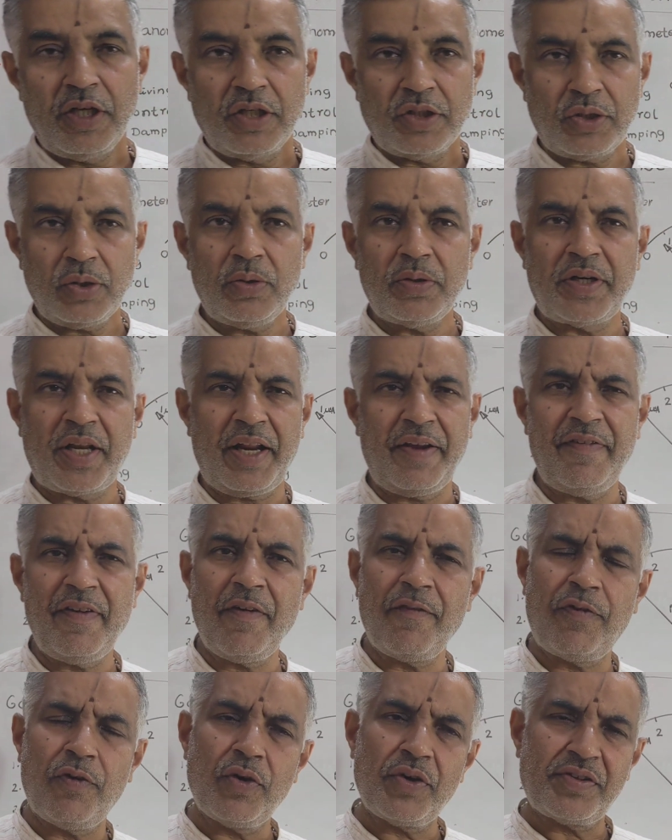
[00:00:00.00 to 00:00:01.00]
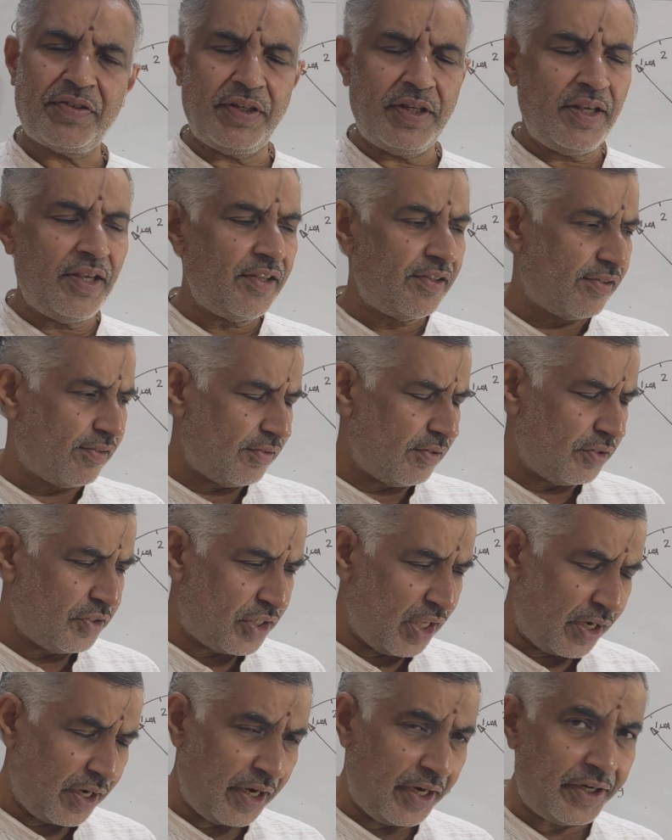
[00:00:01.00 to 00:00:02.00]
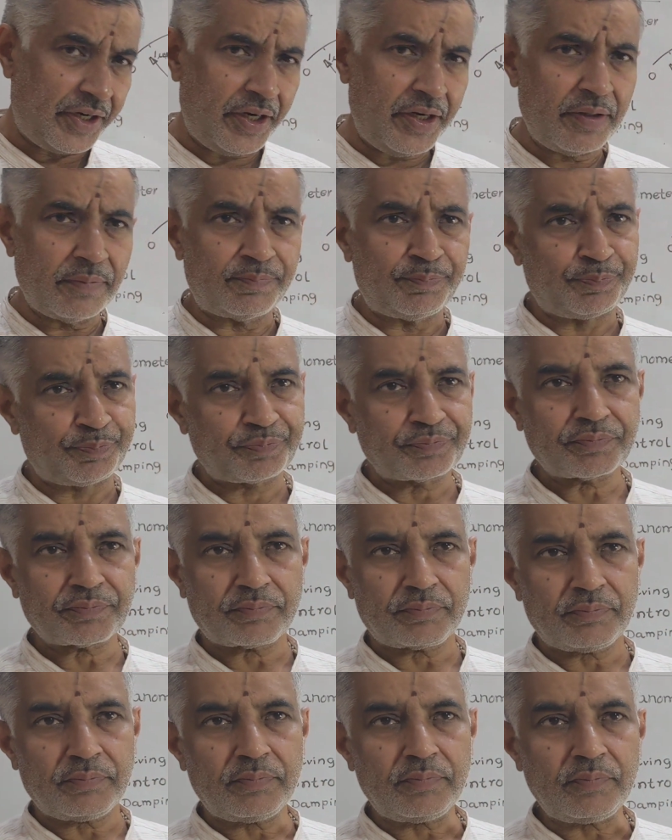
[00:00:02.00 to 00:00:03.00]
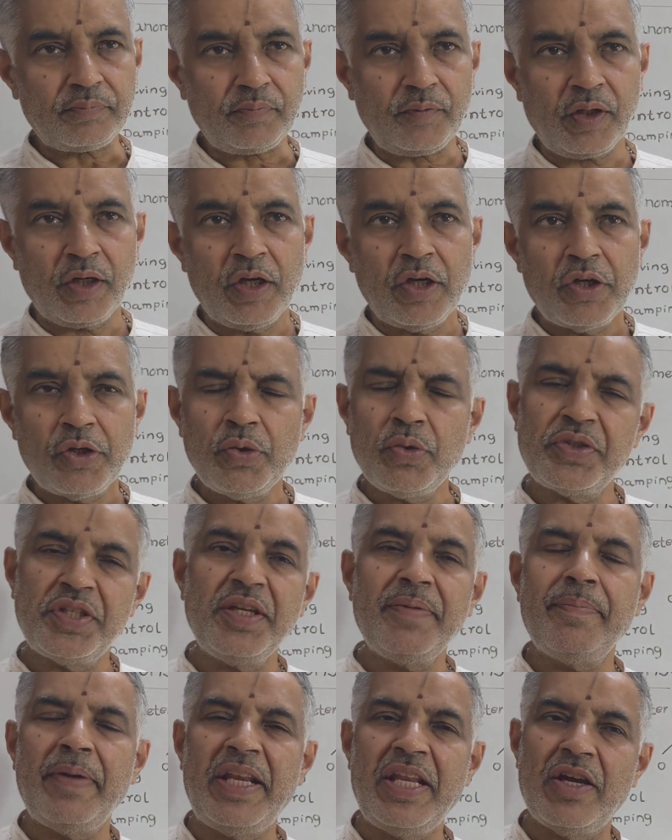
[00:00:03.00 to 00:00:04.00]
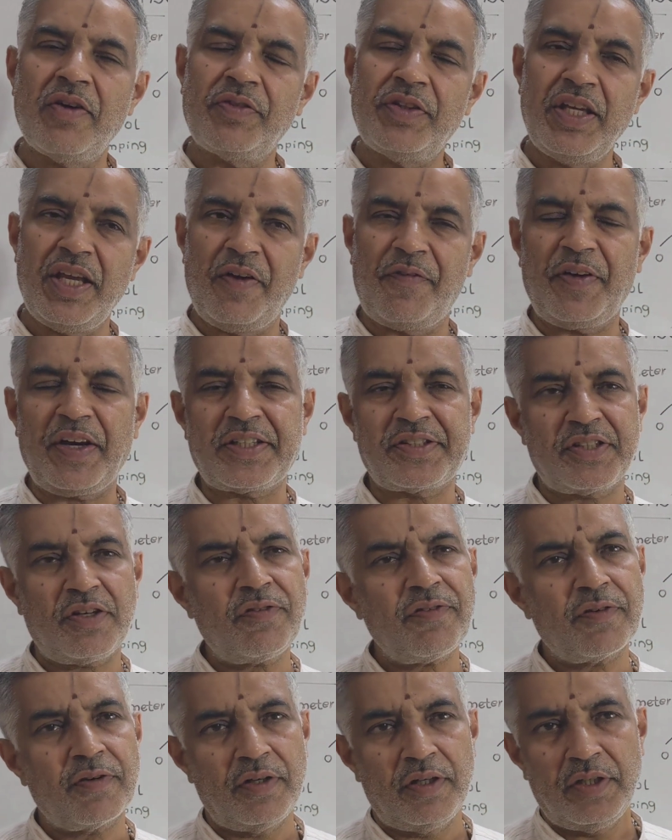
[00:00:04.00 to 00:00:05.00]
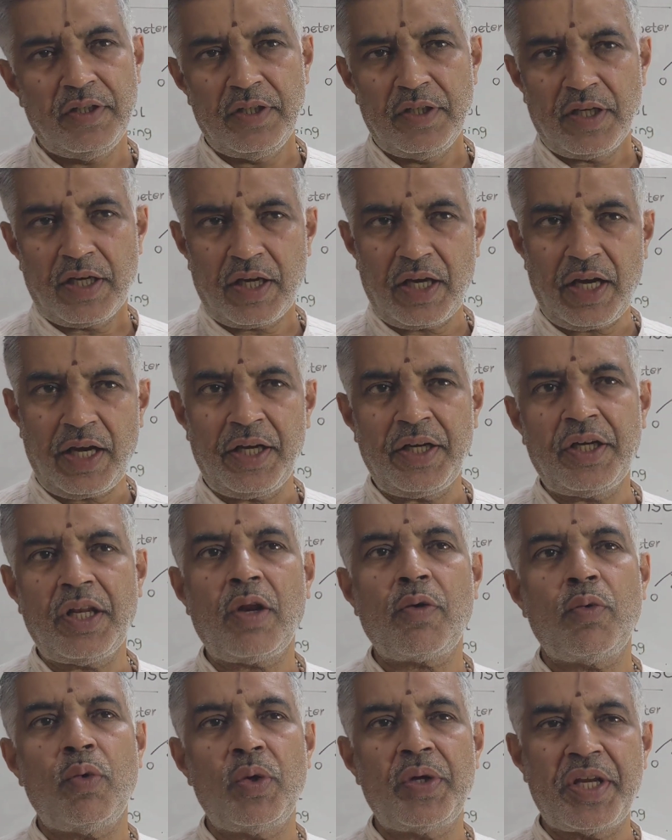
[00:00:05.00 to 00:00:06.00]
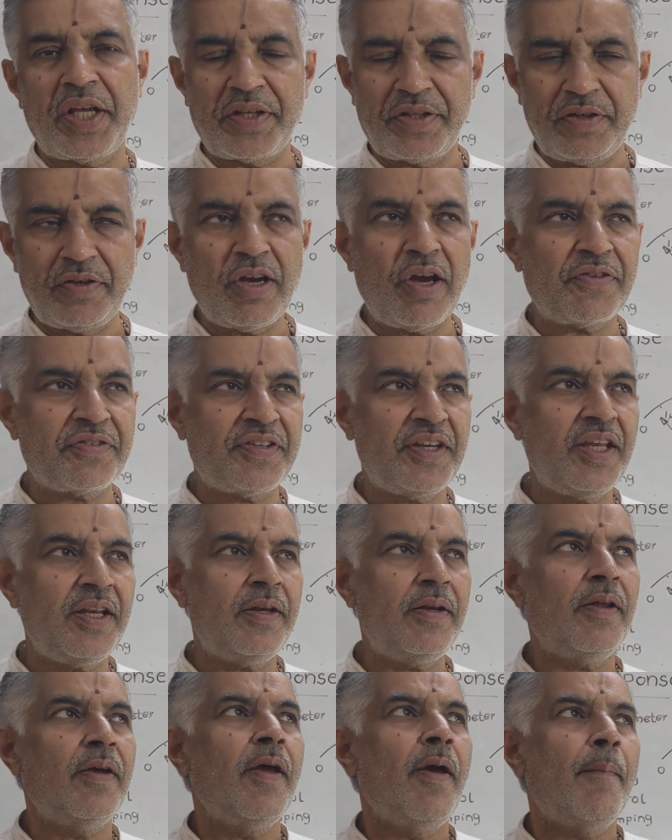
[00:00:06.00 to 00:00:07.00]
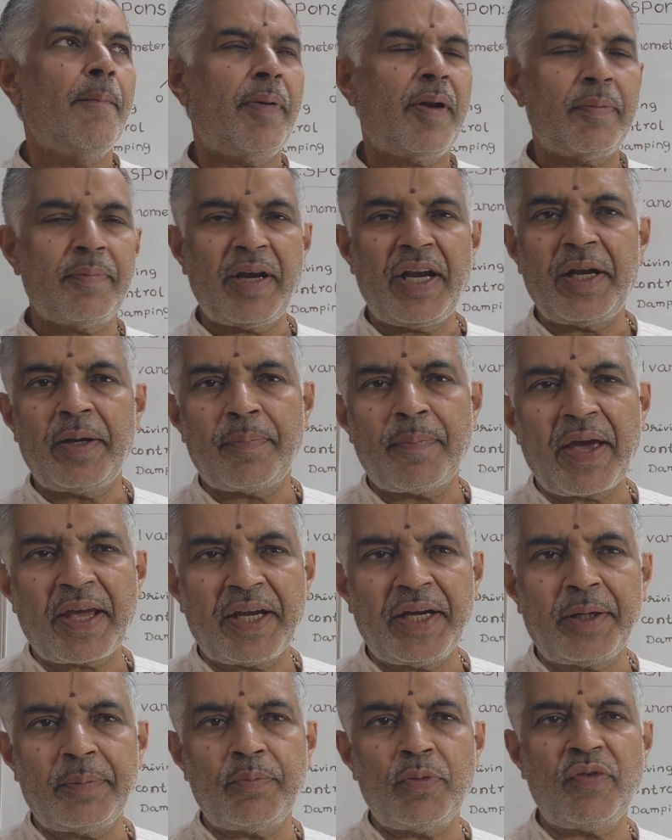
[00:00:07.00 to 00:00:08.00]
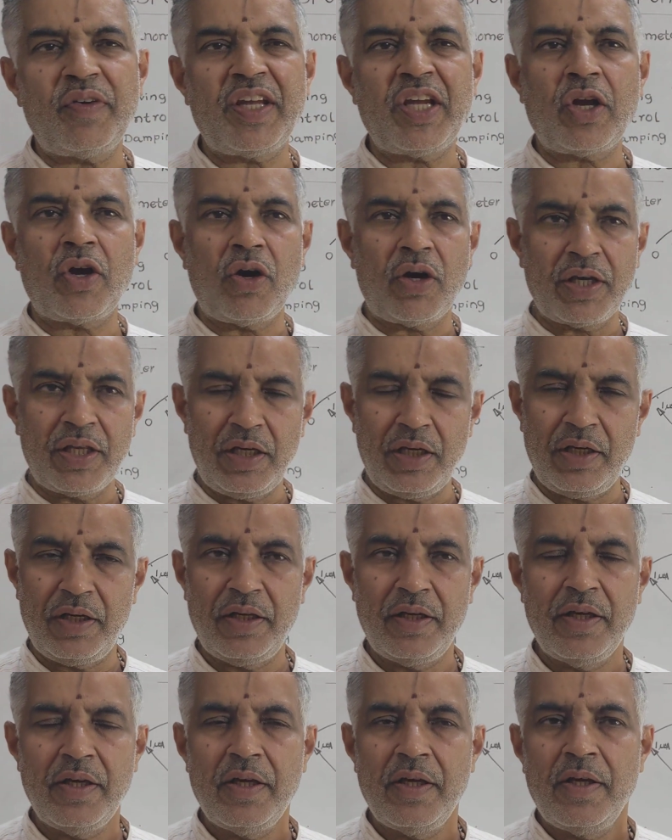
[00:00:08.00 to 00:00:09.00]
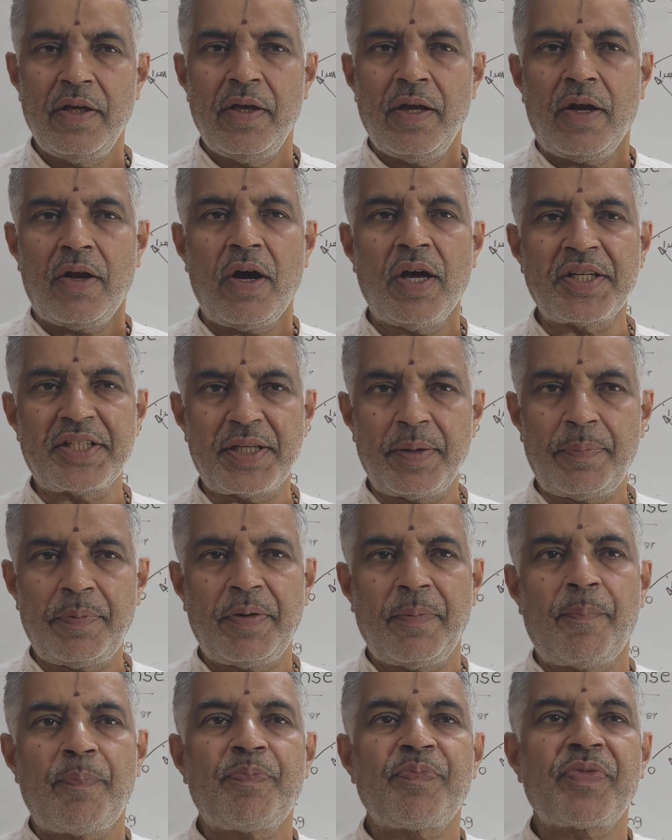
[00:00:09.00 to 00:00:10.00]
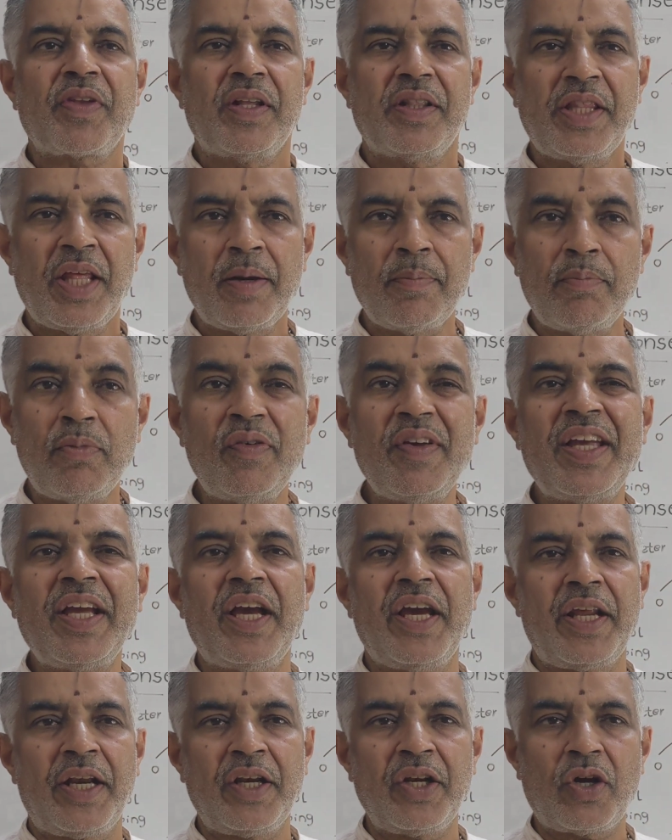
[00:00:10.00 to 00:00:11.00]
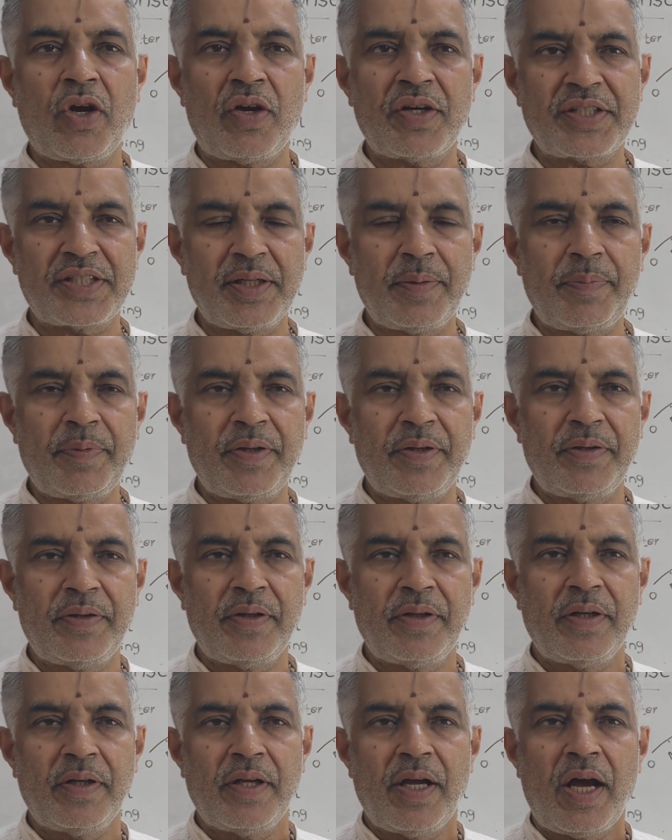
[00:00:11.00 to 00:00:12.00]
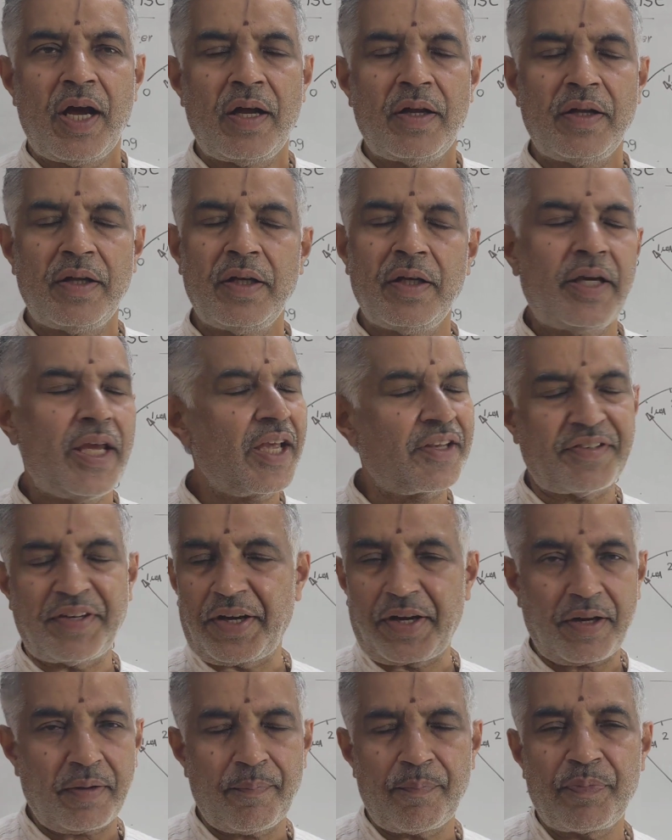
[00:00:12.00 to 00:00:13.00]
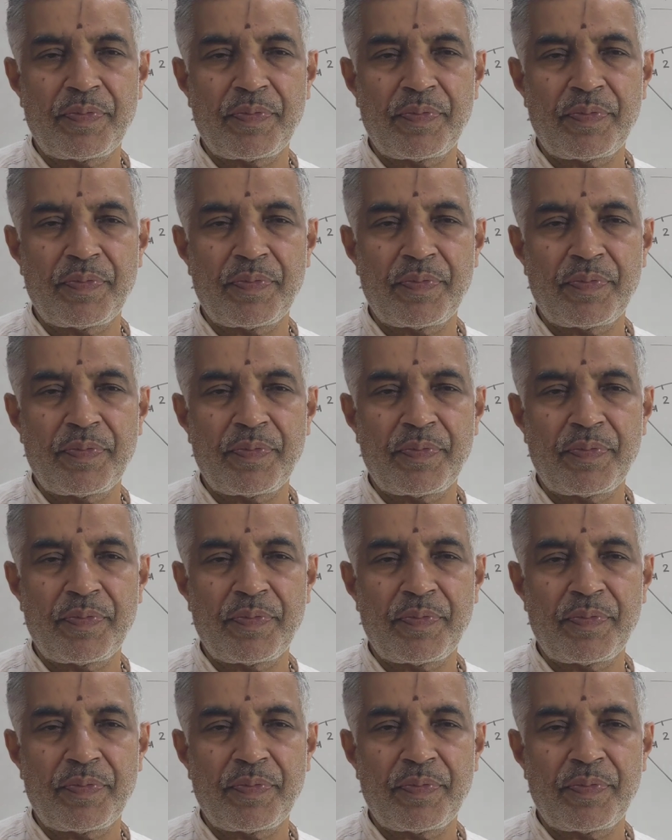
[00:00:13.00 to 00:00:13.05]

So driving force is generated using many of the effects of current or voltage. You have seen permanent magnet moving coil concept, then moving iron concept, etc.